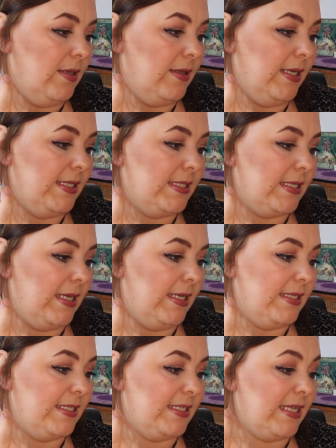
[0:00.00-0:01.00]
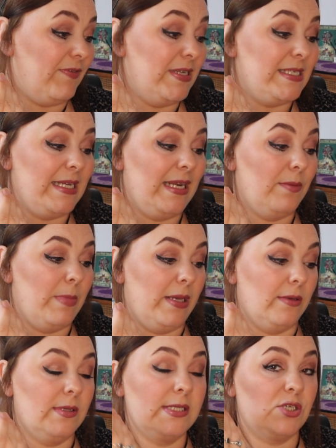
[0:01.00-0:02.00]
This is 17
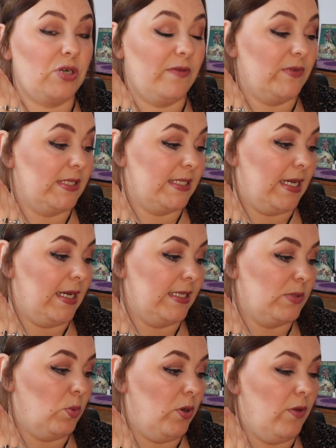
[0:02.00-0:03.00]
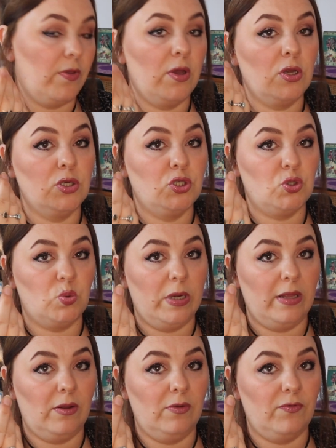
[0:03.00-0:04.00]
mils travel size, worth
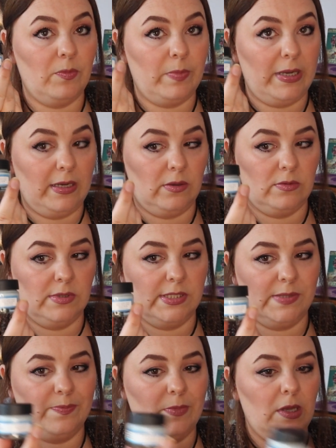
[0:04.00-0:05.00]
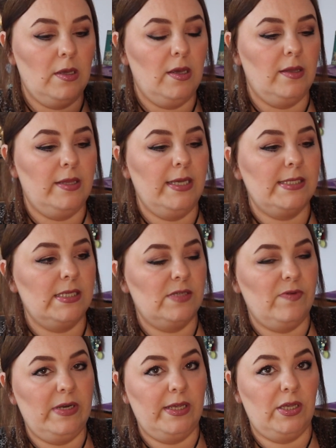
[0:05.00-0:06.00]
£12. This is
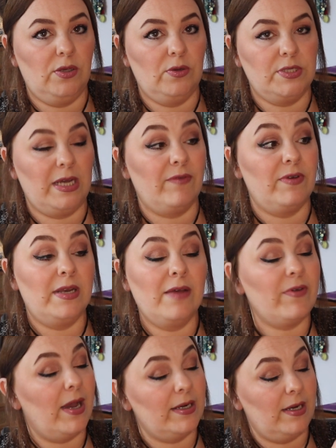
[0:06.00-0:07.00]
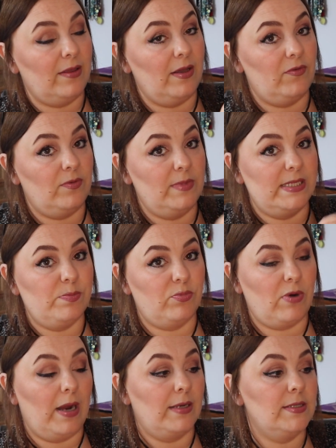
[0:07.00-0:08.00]
really cute. I've never had anything from this
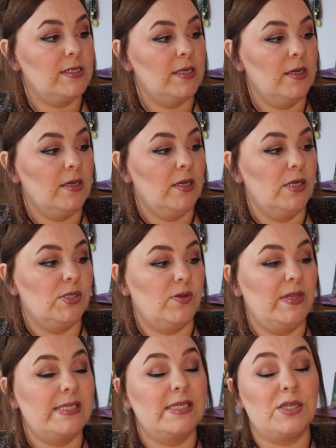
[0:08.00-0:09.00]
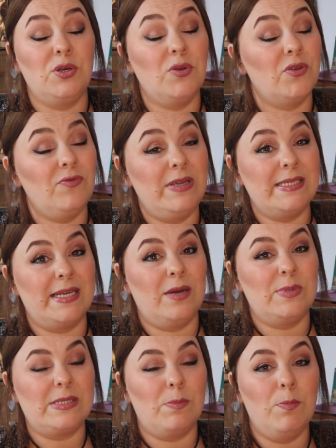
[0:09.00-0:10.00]
brand, so this is another reason I
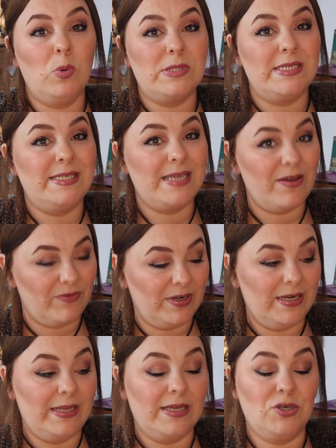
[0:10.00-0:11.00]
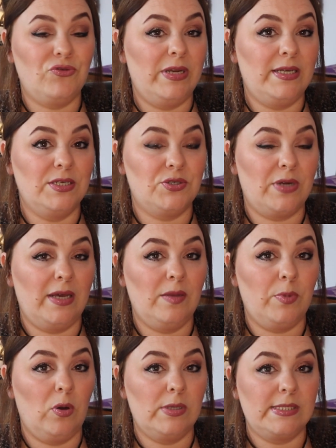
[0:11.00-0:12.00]
was most definitely intrigued to try the
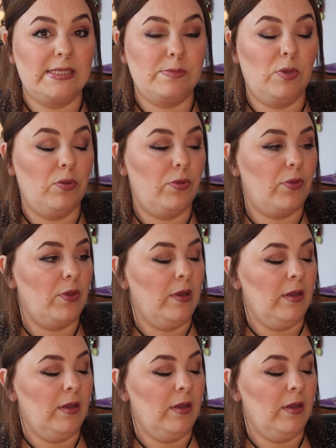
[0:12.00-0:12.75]
box this month,